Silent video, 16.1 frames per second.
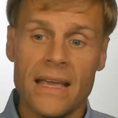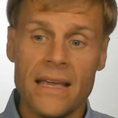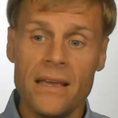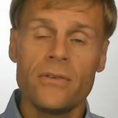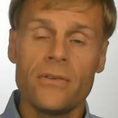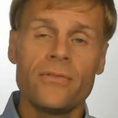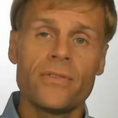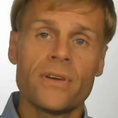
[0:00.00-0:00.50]

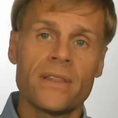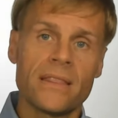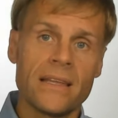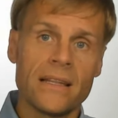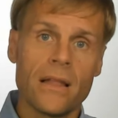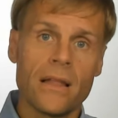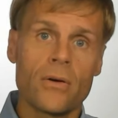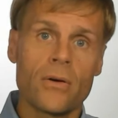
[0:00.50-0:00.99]
if
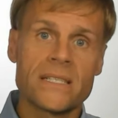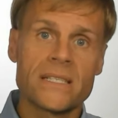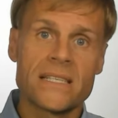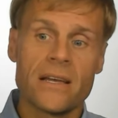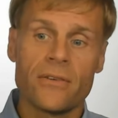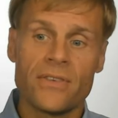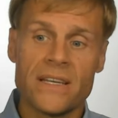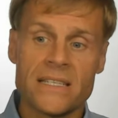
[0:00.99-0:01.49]
the law
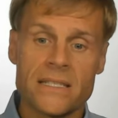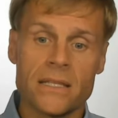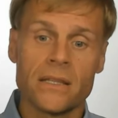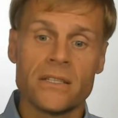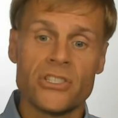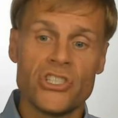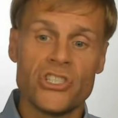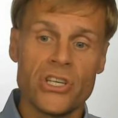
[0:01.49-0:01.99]
itself is
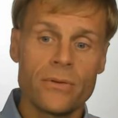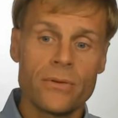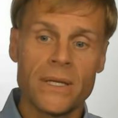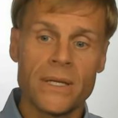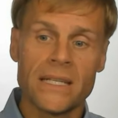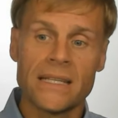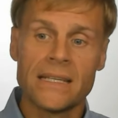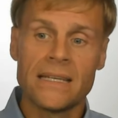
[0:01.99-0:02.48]

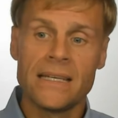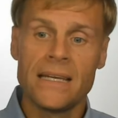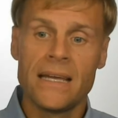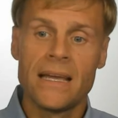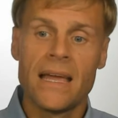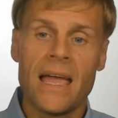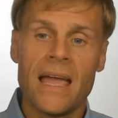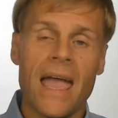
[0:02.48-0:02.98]
legitimately
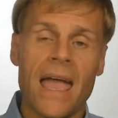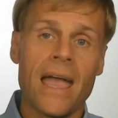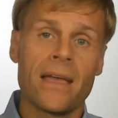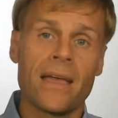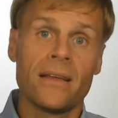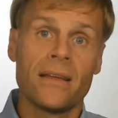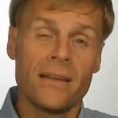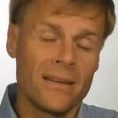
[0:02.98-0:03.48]

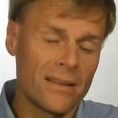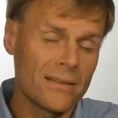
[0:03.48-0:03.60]
it